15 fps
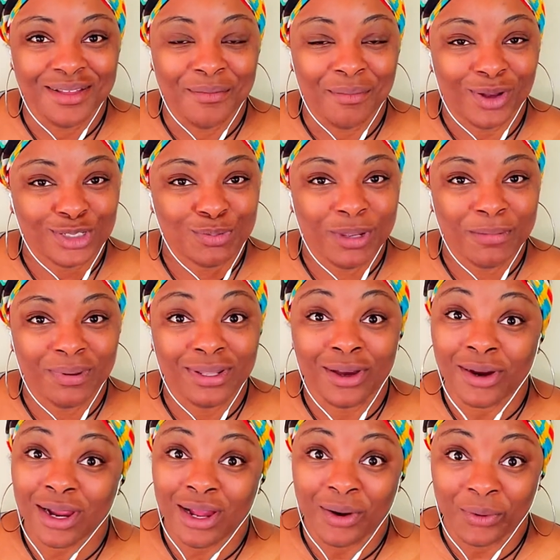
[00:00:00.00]
most people
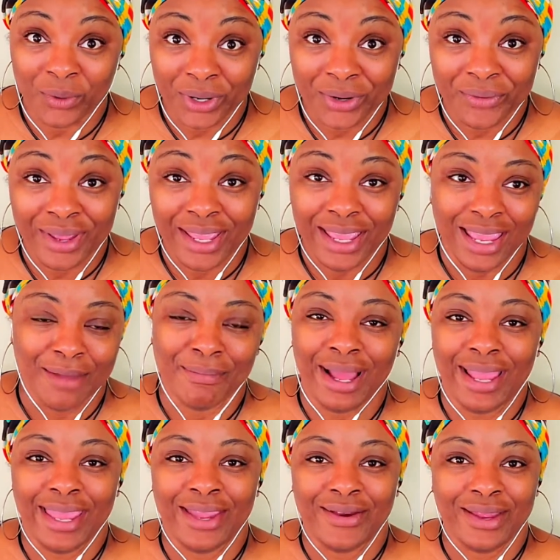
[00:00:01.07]
are ordering in
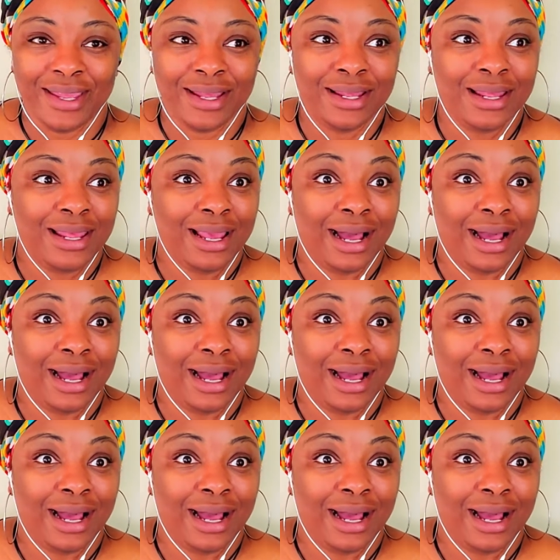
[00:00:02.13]
my area